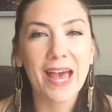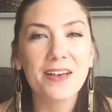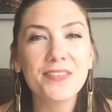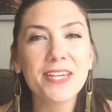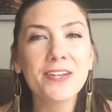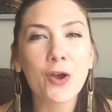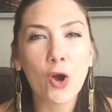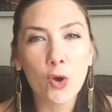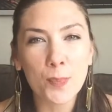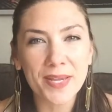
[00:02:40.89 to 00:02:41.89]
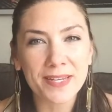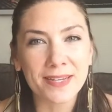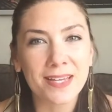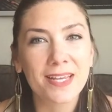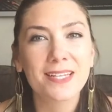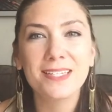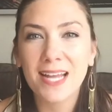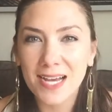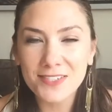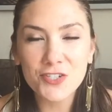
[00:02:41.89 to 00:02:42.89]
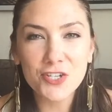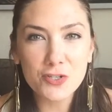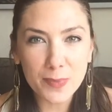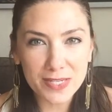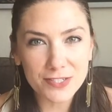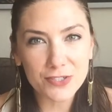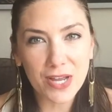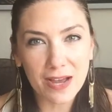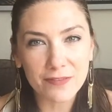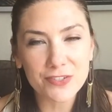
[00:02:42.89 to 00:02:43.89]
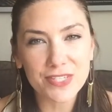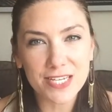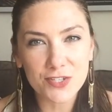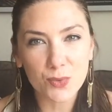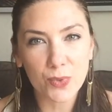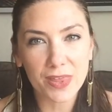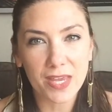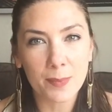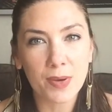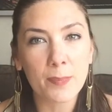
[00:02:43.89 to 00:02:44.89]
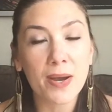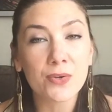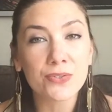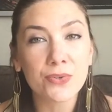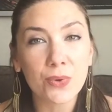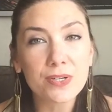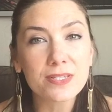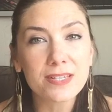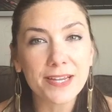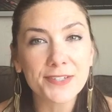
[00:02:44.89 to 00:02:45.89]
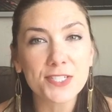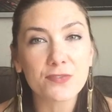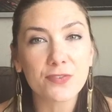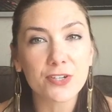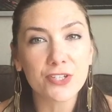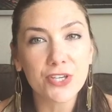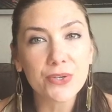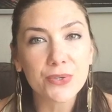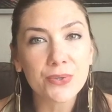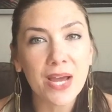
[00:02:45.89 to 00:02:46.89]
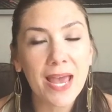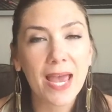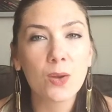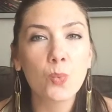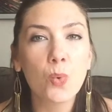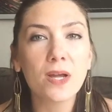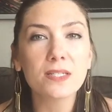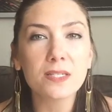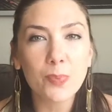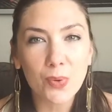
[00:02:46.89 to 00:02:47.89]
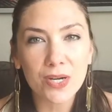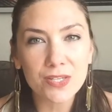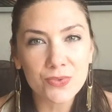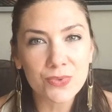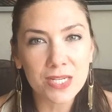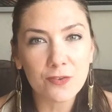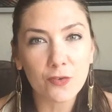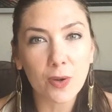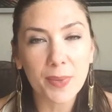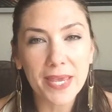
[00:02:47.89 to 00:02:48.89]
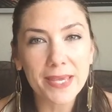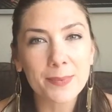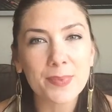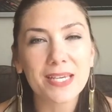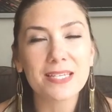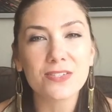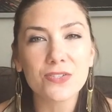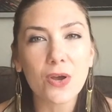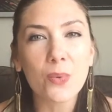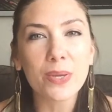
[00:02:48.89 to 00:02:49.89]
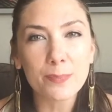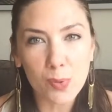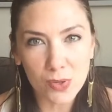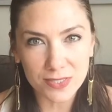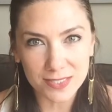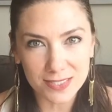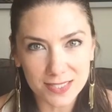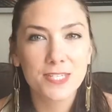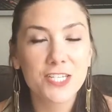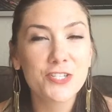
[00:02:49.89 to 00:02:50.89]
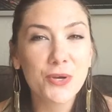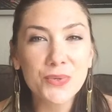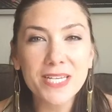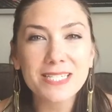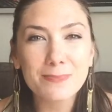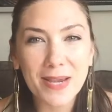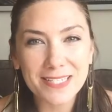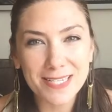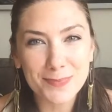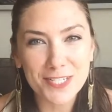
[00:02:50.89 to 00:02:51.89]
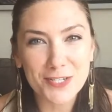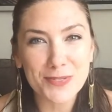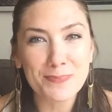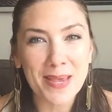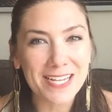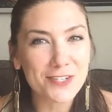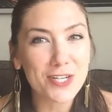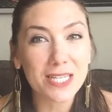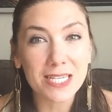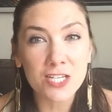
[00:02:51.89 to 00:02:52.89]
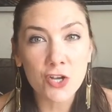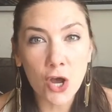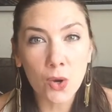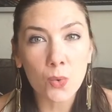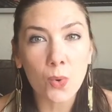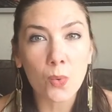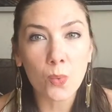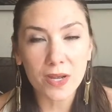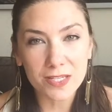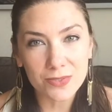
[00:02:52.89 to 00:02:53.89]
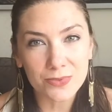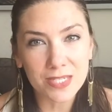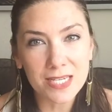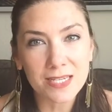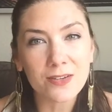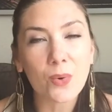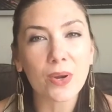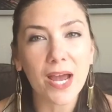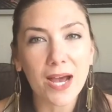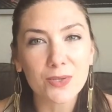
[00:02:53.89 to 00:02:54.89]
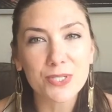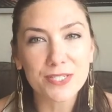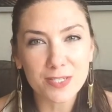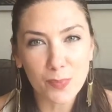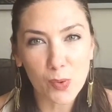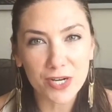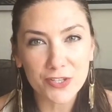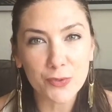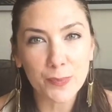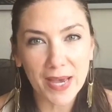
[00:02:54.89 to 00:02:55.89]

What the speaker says: Having an open, non-judgmental conversation with him about your desires for you and what support you need from him is so important. Don't expect him to just magically know what you need or how to support you